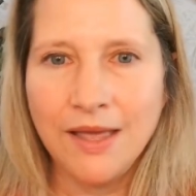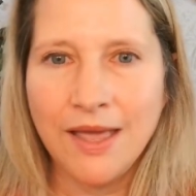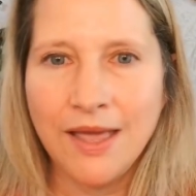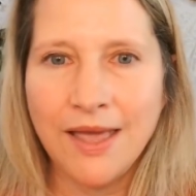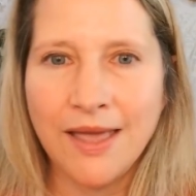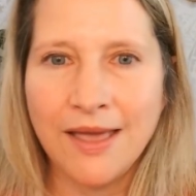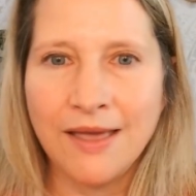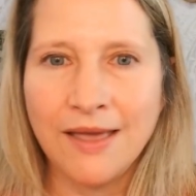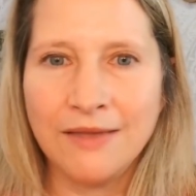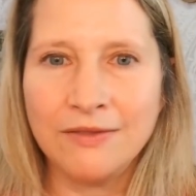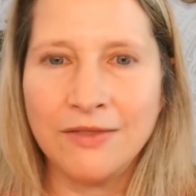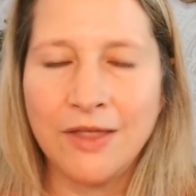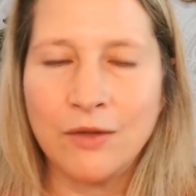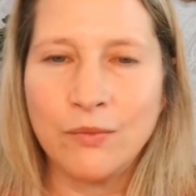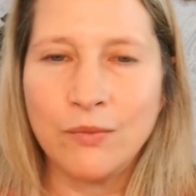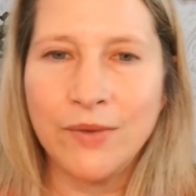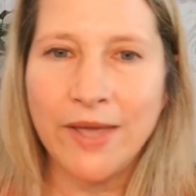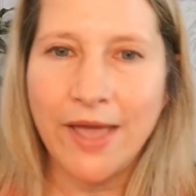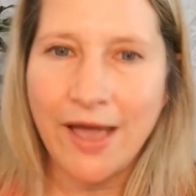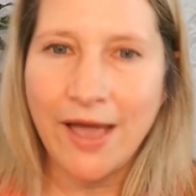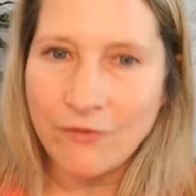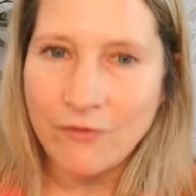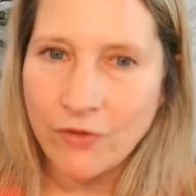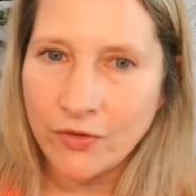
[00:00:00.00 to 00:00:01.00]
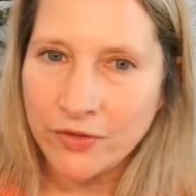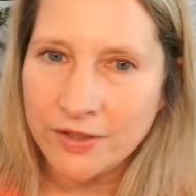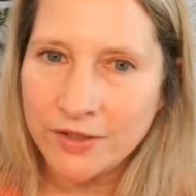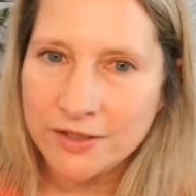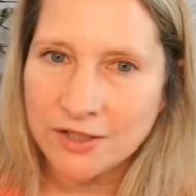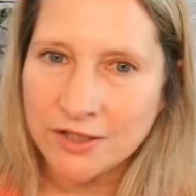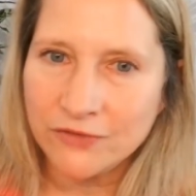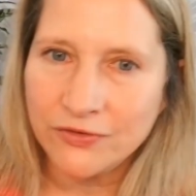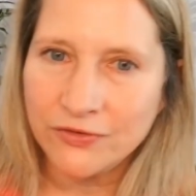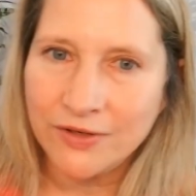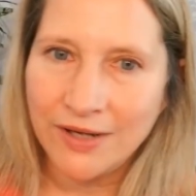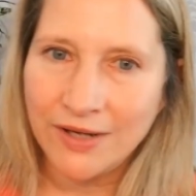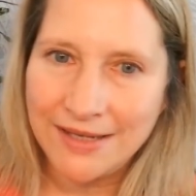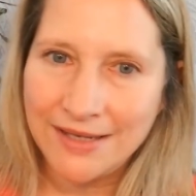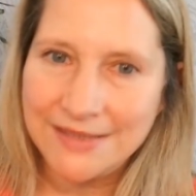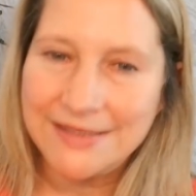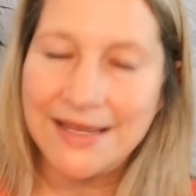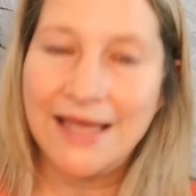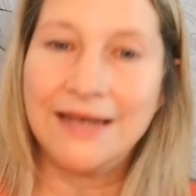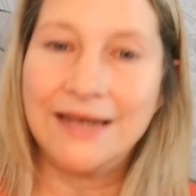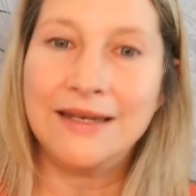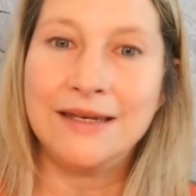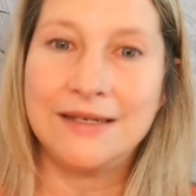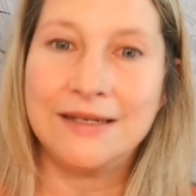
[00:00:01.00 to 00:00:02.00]
And that we have all these different
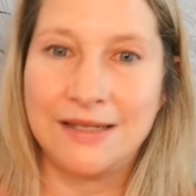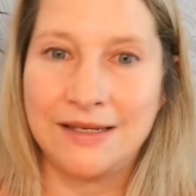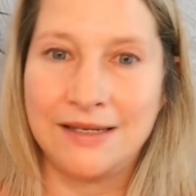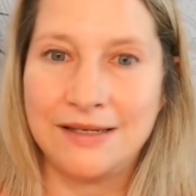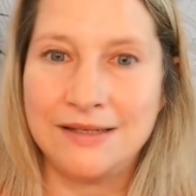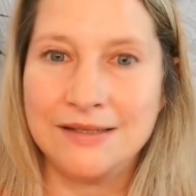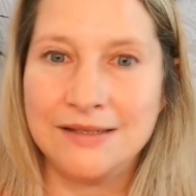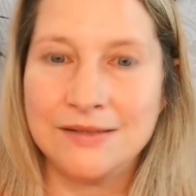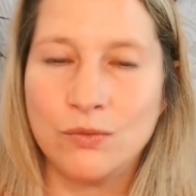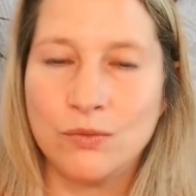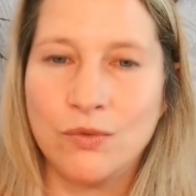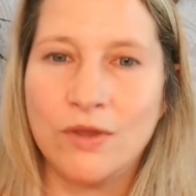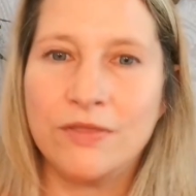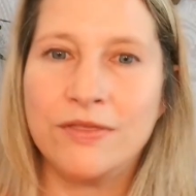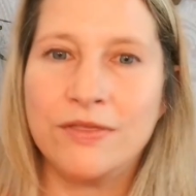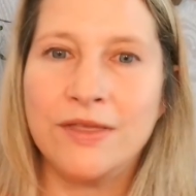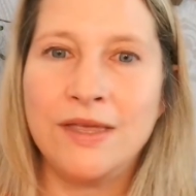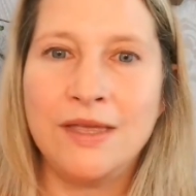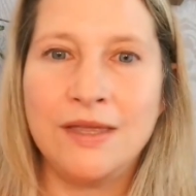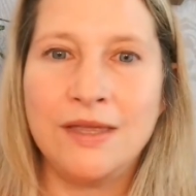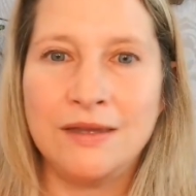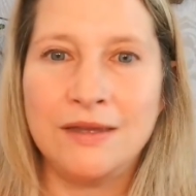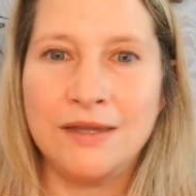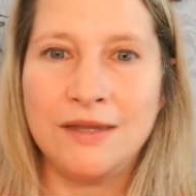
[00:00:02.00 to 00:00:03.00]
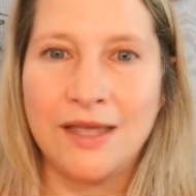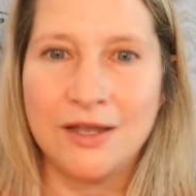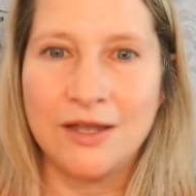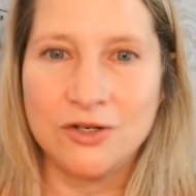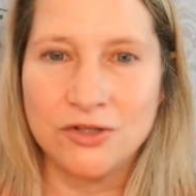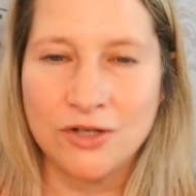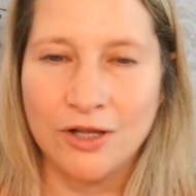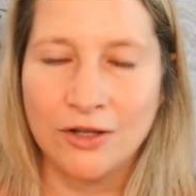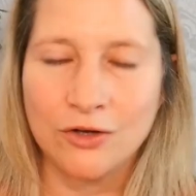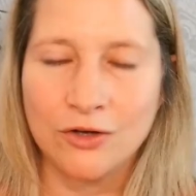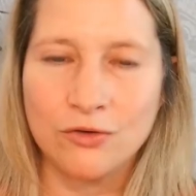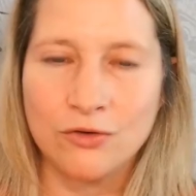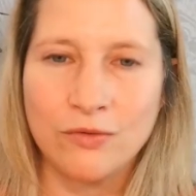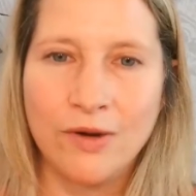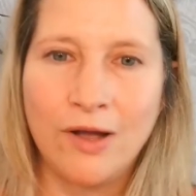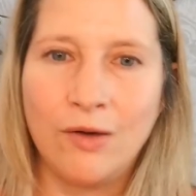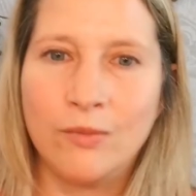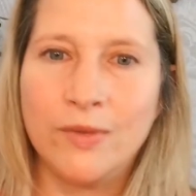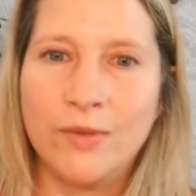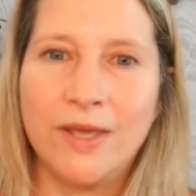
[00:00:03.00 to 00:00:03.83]
identities within the angelic realm.